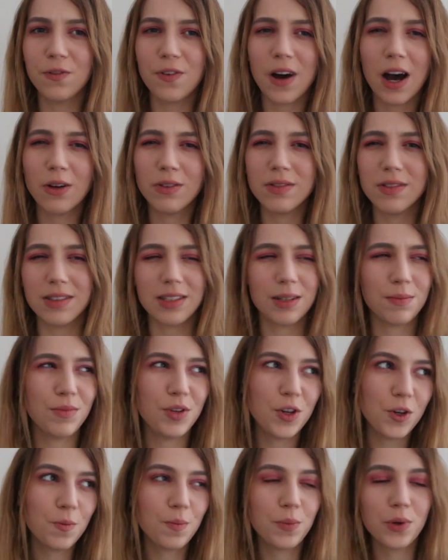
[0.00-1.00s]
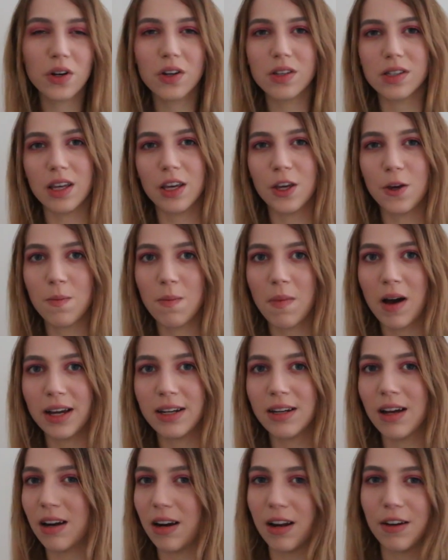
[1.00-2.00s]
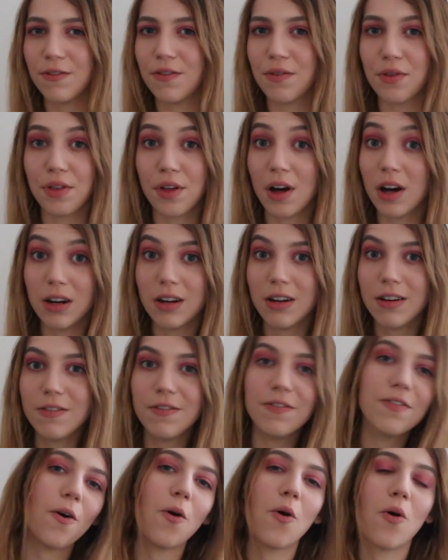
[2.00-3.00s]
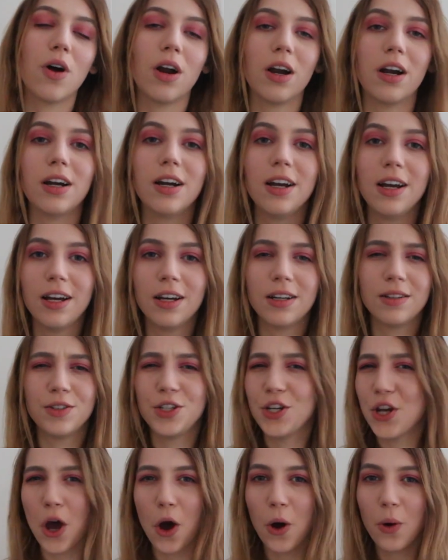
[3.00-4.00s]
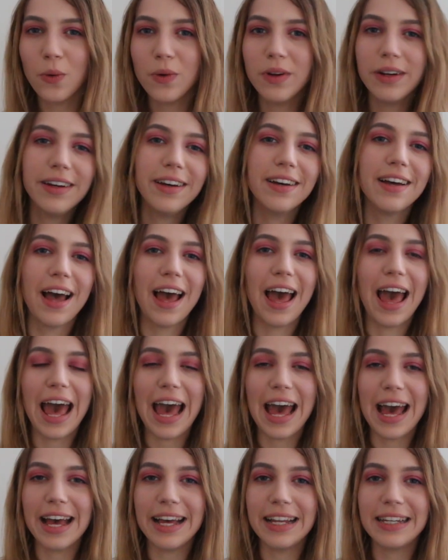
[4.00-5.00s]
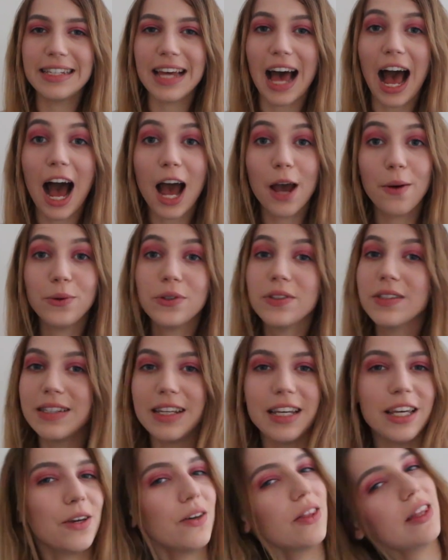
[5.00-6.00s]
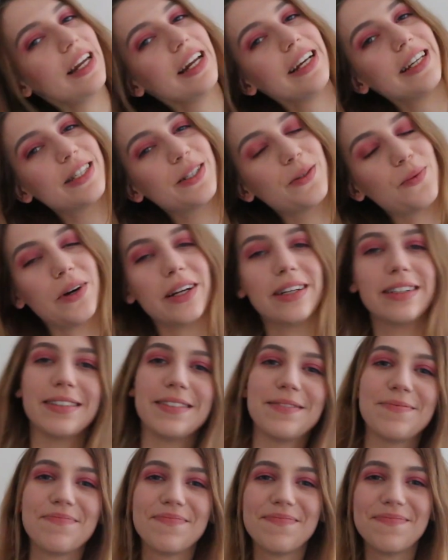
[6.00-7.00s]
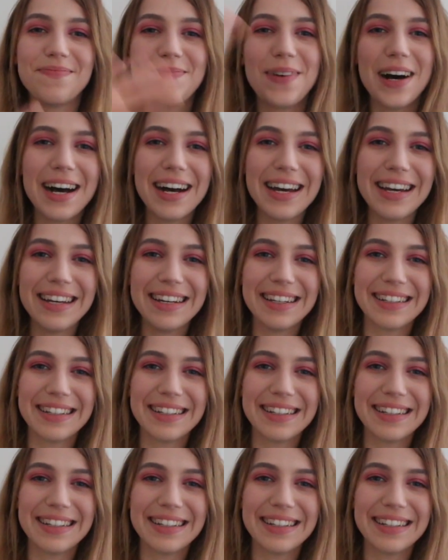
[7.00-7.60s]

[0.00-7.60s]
found some new books that you might not have thought of or known. And I will see you in the next one. Bye!